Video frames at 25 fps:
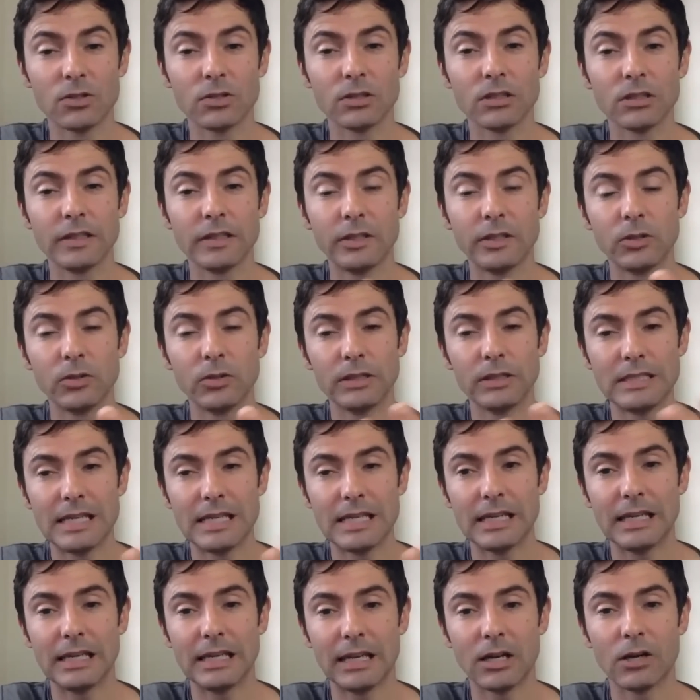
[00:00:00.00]
you're literally
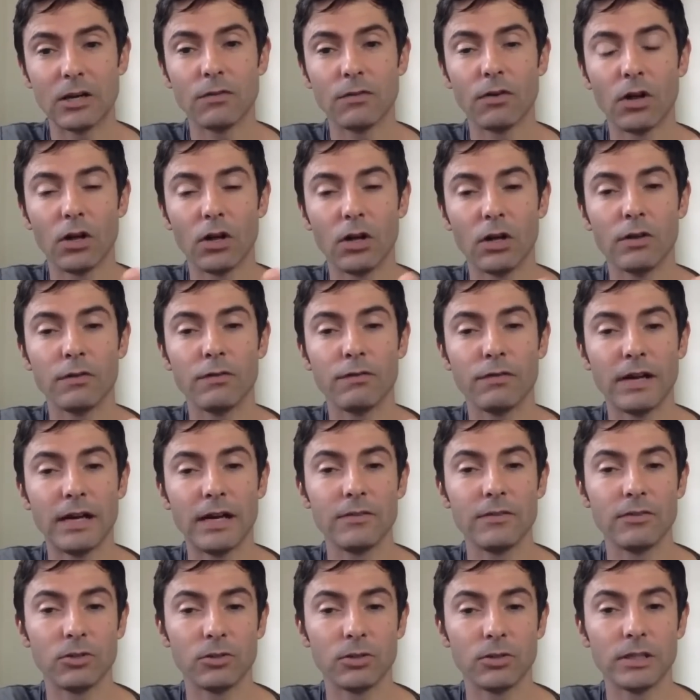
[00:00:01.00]
taking care of all
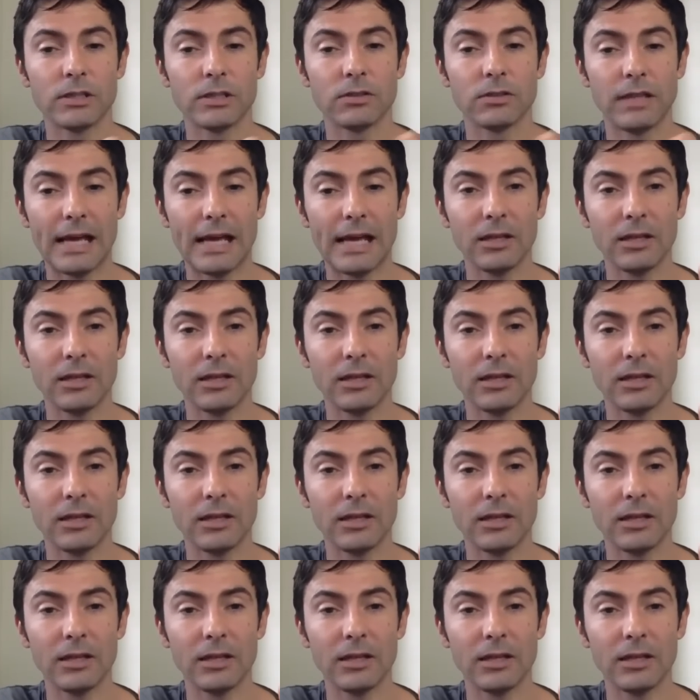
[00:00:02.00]
5 critical